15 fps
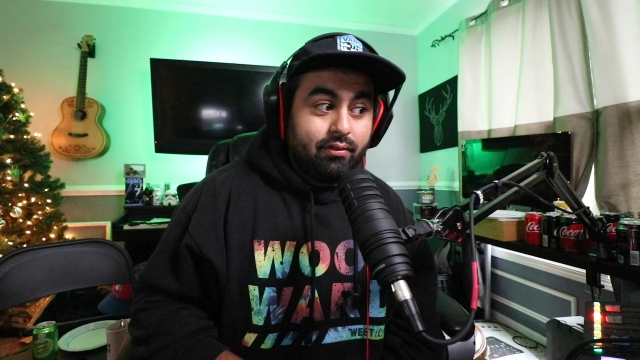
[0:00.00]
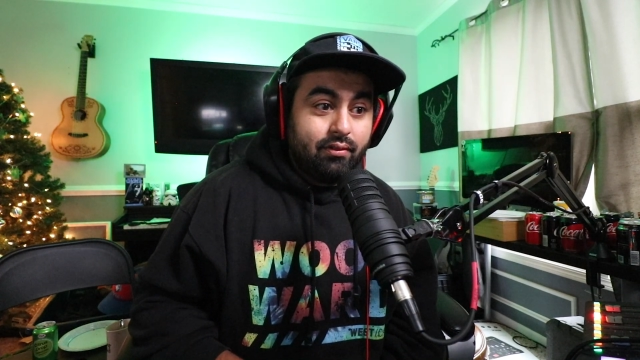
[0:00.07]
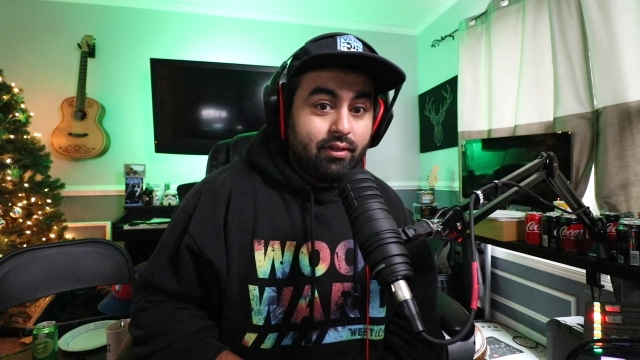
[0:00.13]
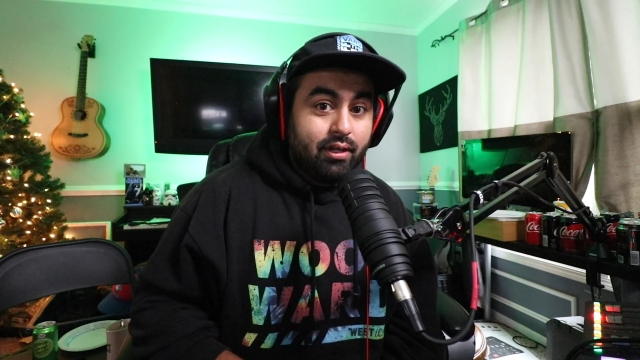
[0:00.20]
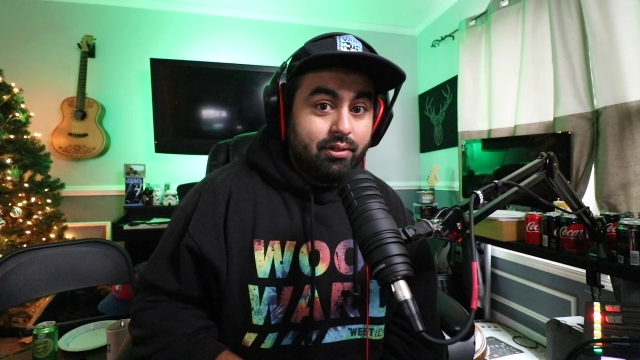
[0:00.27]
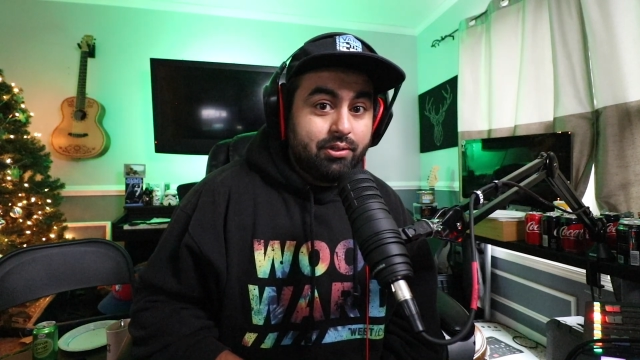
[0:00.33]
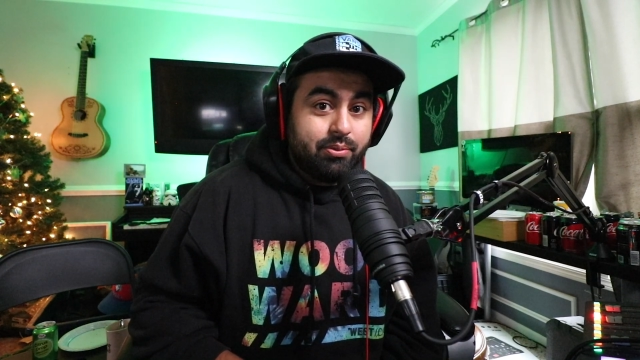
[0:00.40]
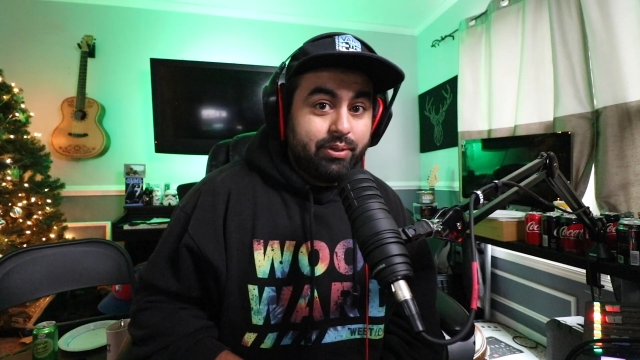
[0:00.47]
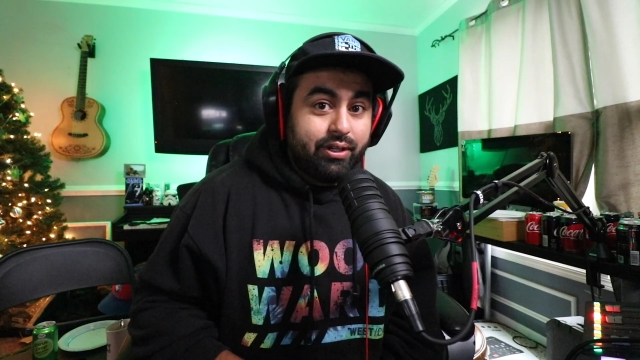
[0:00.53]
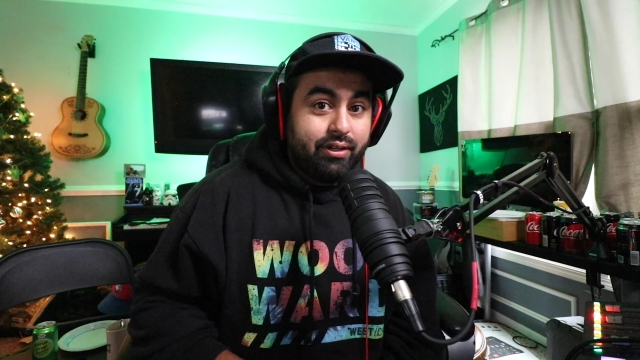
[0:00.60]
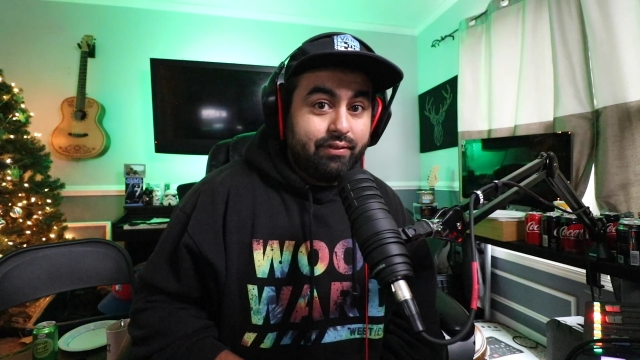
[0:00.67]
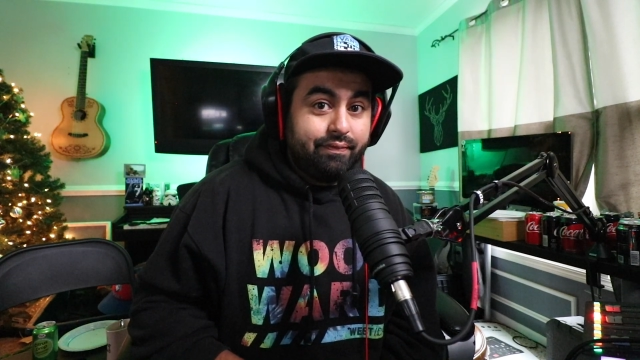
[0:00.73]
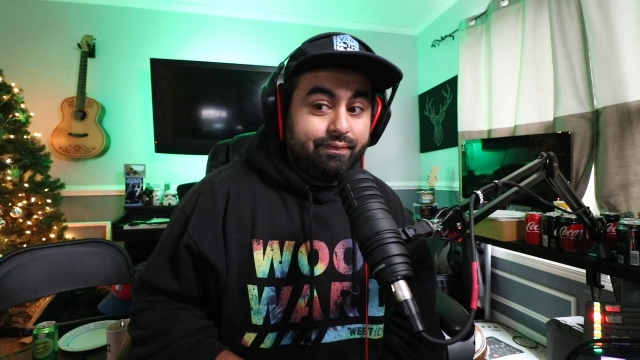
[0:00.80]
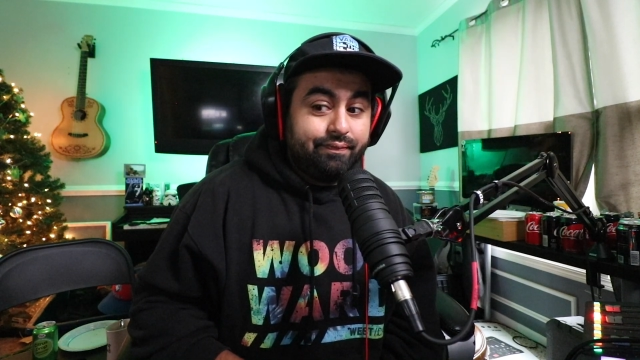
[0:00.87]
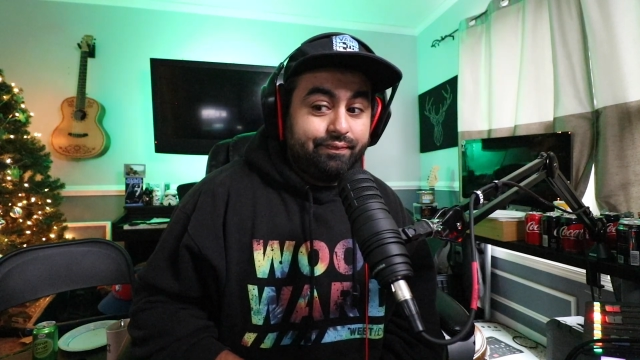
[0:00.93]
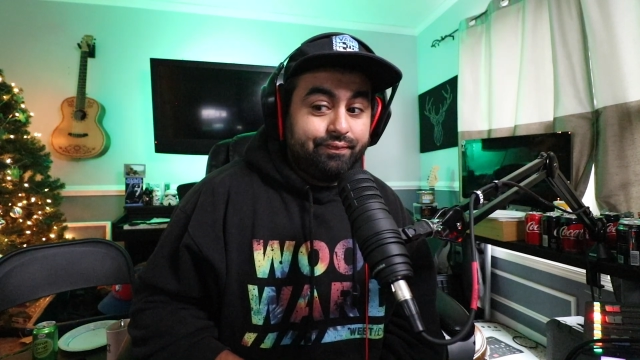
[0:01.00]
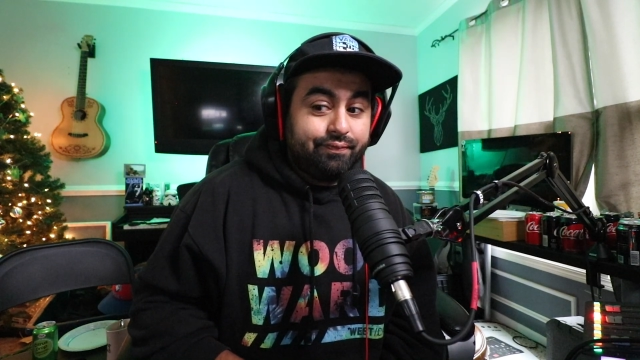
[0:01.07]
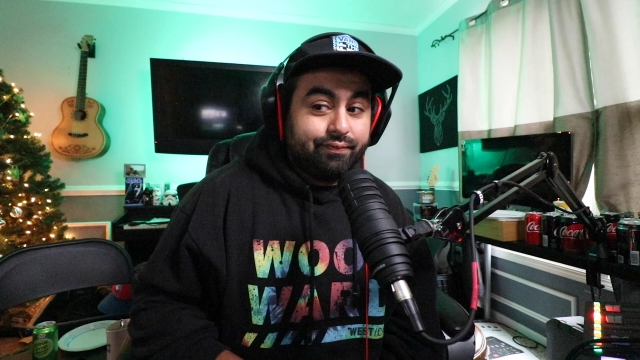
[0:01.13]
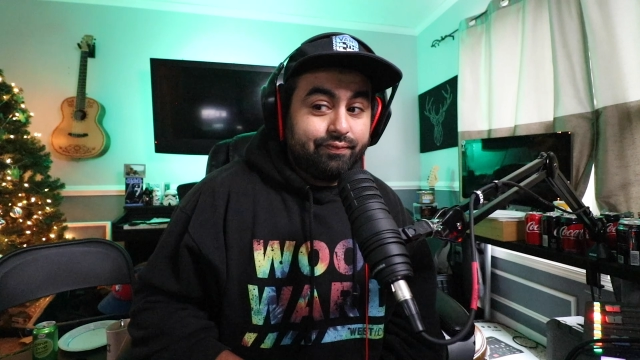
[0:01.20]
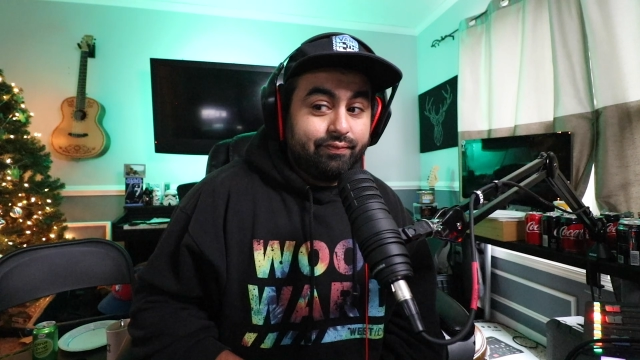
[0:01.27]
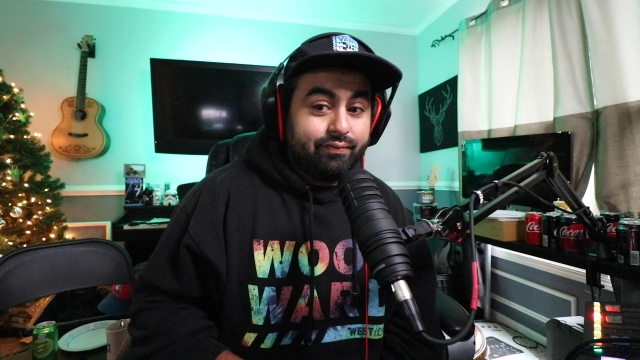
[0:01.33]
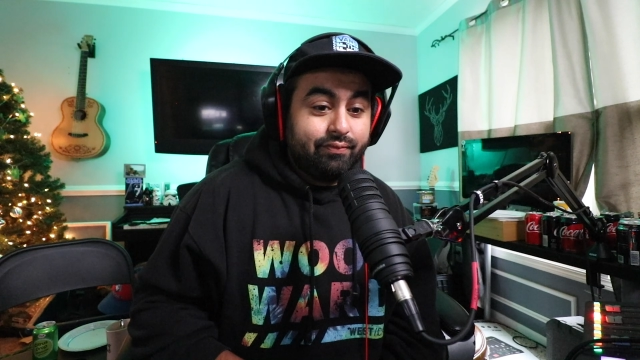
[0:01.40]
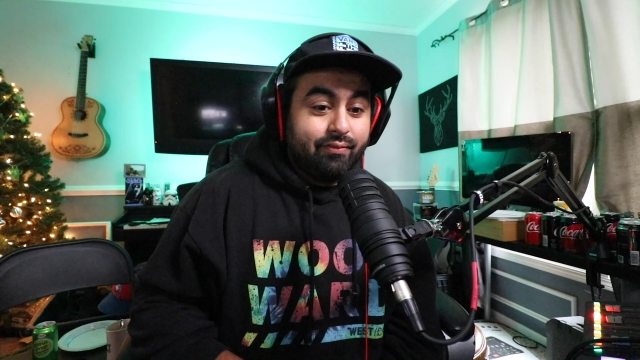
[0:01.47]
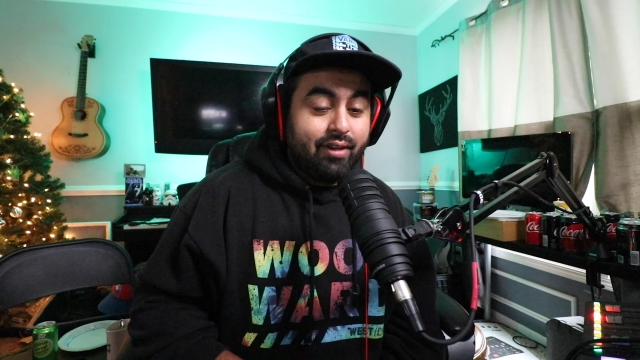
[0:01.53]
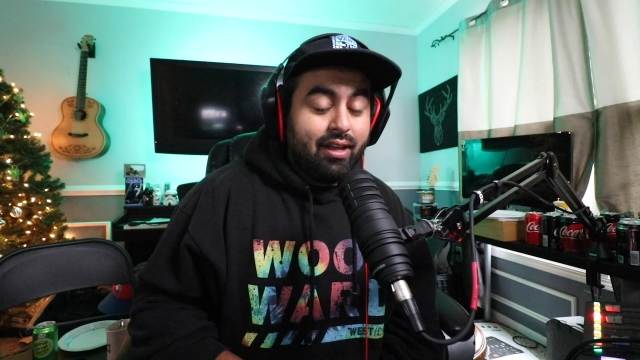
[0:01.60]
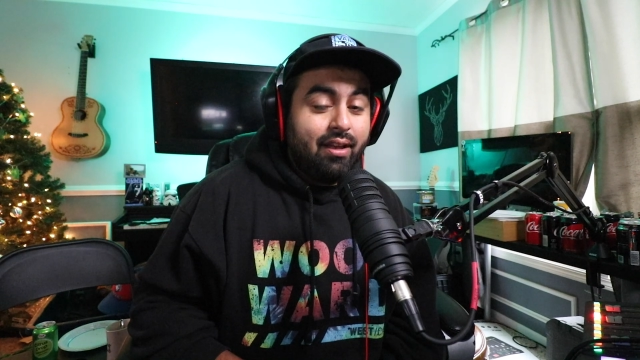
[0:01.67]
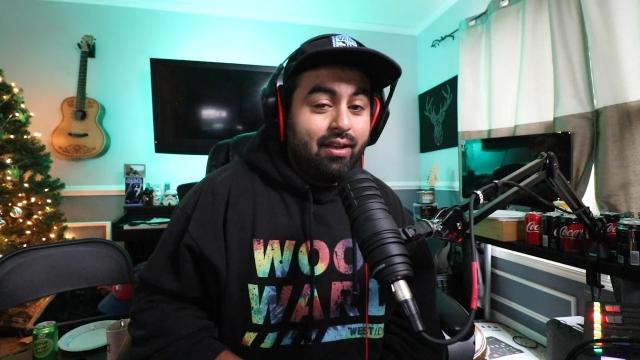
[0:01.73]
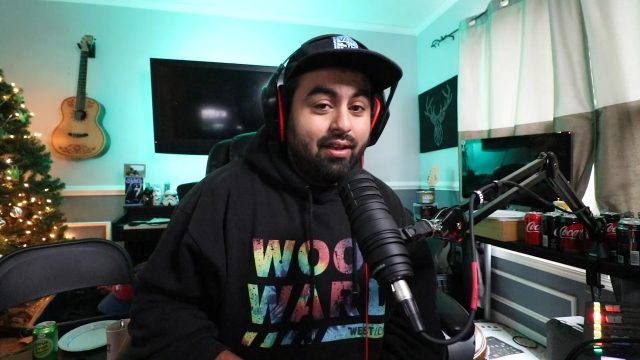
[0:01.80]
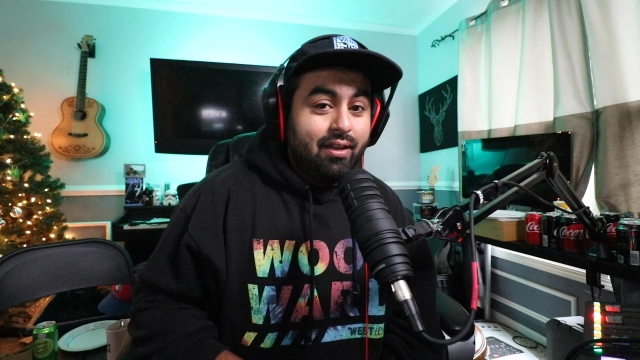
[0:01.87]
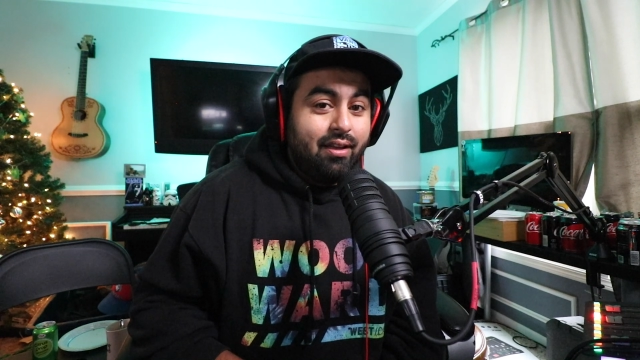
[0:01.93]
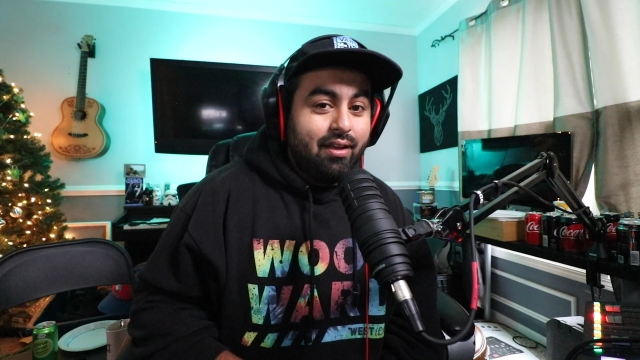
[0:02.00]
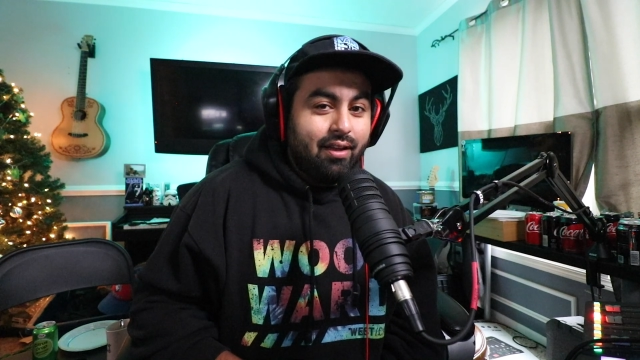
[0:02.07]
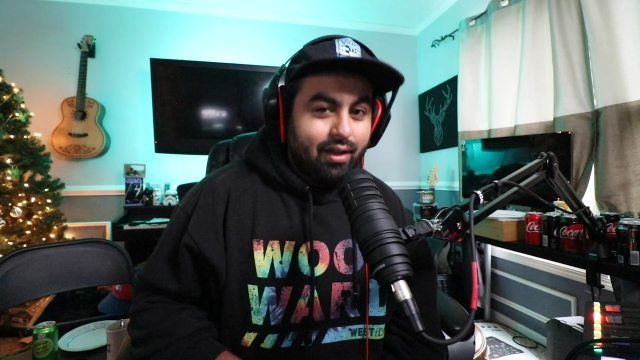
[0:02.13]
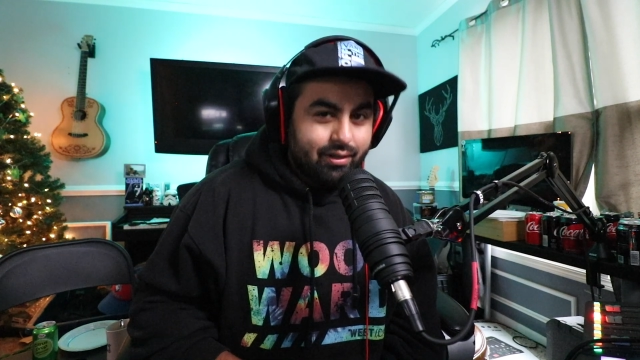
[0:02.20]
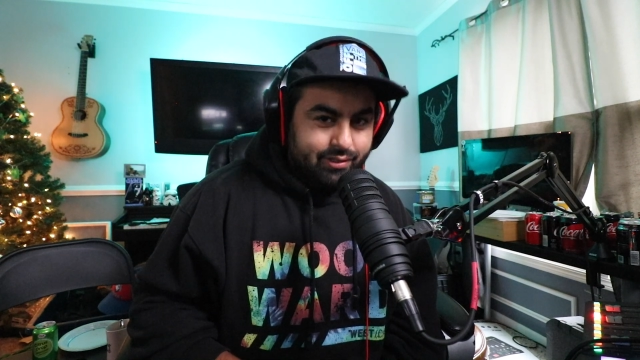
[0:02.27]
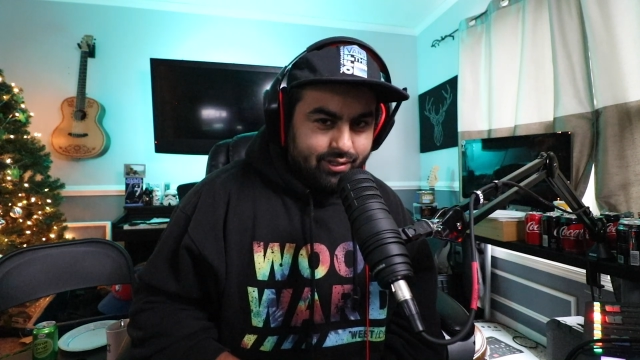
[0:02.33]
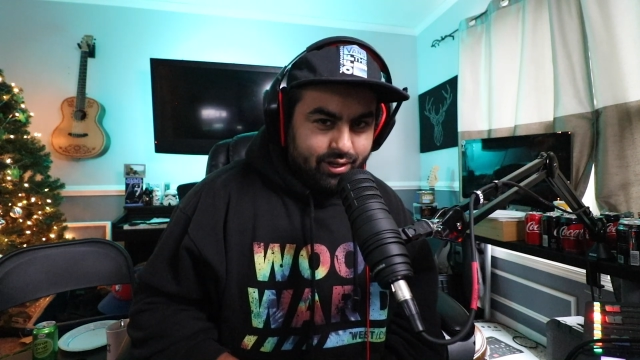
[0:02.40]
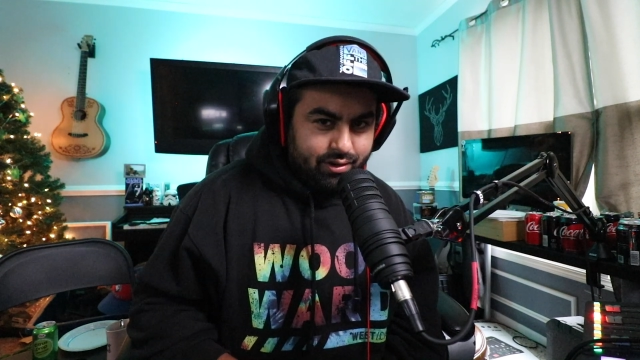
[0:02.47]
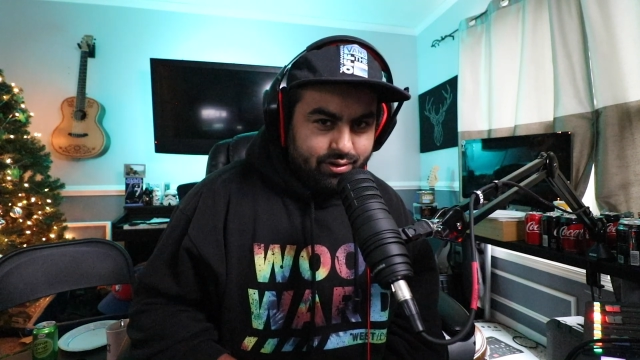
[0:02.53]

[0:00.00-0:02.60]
That was weird. See